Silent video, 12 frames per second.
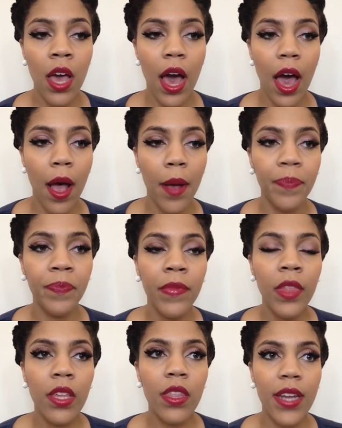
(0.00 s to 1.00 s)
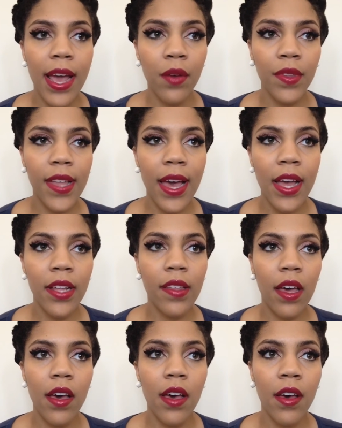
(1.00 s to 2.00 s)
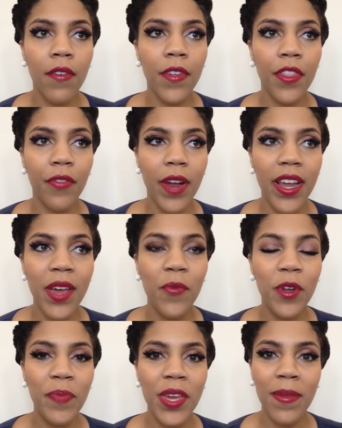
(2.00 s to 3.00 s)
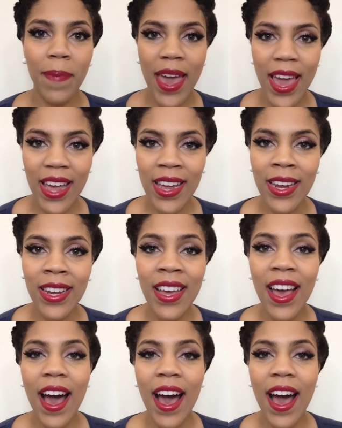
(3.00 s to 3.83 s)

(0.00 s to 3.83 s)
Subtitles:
The downsides of threading would be the pain.